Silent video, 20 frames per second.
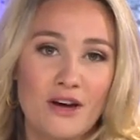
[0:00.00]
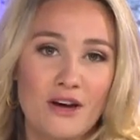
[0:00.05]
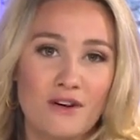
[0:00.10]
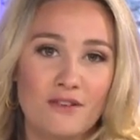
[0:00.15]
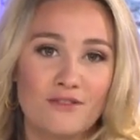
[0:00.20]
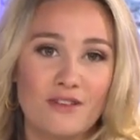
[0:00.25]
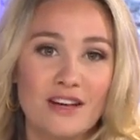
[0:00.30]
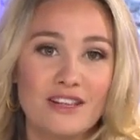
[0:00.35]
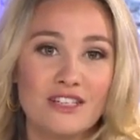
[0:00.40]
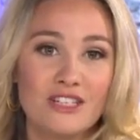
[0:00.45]

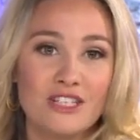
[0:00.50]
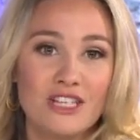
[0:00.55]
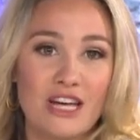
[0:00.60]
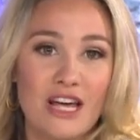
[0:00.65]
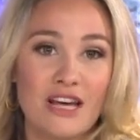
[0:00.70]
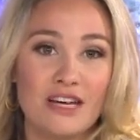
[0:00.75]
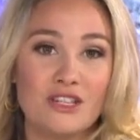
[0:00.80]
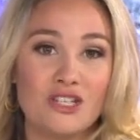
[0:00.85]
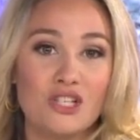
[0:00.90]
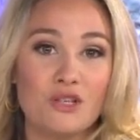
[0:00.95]
Friends
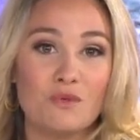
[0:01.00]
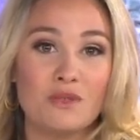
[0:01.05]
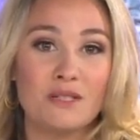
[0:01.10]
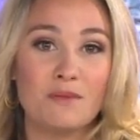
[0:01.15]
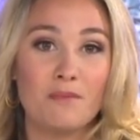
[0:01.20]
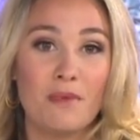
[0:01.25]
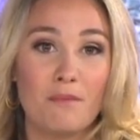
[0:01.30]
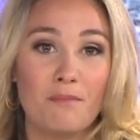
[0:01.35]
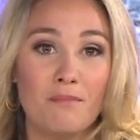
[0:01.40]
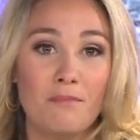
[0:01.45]
say she was
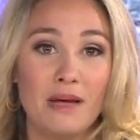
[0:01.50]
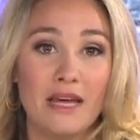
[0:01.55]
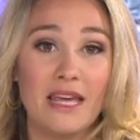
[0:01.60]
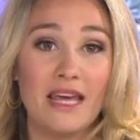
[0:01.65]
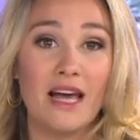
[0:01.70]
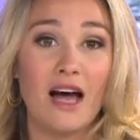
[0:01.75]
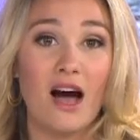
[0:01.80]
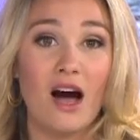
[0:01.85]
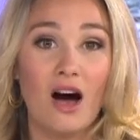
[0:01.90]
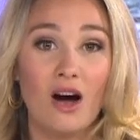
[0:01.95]

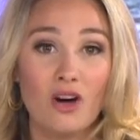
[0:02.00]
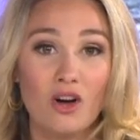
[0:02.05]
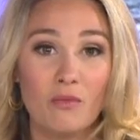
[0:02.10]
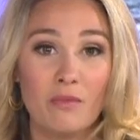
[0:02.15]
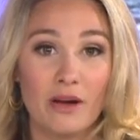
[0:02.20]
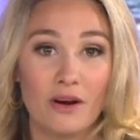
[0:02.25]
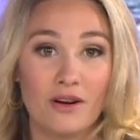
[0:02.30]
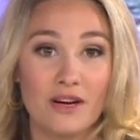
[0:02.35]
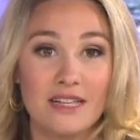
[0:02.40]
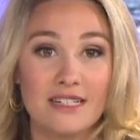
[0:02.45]
picking
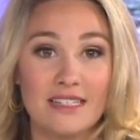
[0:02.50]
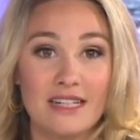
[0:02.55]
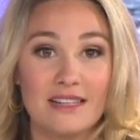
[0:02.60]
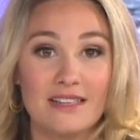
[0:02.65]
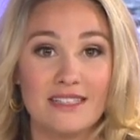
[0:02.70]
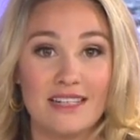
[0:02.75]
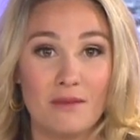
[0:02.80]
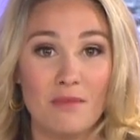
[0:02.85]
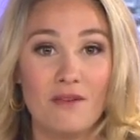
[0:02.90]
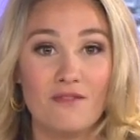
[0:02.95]
huckleberries in
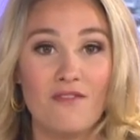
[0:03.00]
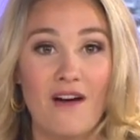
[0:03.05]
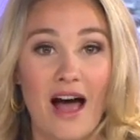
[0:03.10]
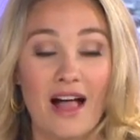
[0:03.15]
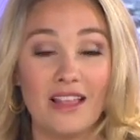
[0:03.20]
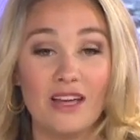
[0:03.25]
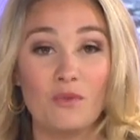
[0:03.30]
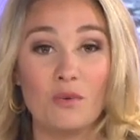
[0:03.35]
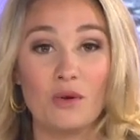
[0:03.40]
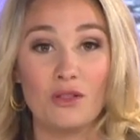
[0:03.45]
Summit
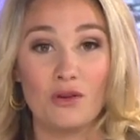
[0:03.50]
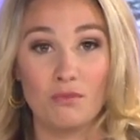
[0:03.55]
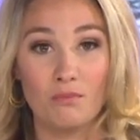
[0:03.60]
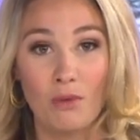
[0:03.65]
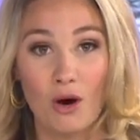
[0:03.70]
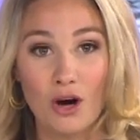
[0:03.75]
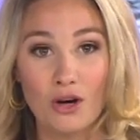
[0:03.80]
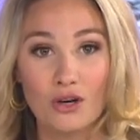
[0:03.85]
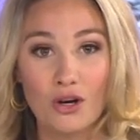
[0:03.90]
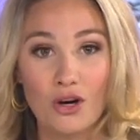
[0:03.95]
Valley with her
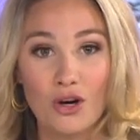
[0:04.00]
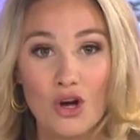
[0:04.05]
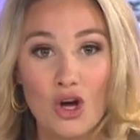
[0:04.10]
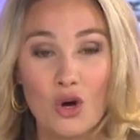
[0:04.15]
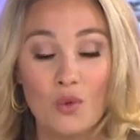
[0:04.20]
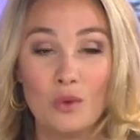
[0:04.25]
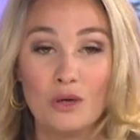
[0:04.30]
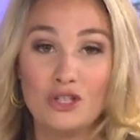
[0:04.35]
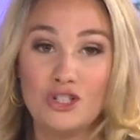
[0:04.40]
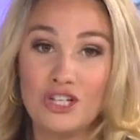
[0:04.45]
partner
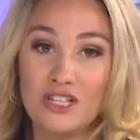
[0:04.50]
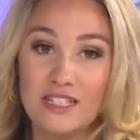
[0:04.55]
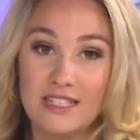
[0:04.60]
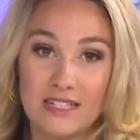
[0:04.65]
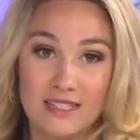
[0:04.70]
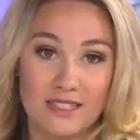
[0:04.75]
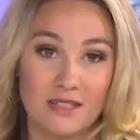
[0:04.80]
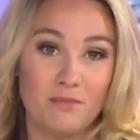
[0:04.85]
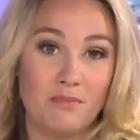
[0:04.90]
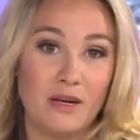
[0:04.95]
when she
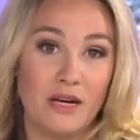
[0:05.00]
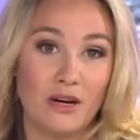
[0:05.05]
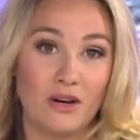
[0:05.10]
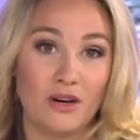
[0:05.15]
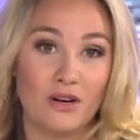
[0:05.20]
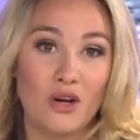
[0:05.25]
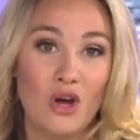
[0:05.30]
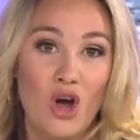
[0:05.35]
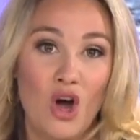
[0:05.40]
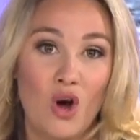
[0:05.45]
disappeared.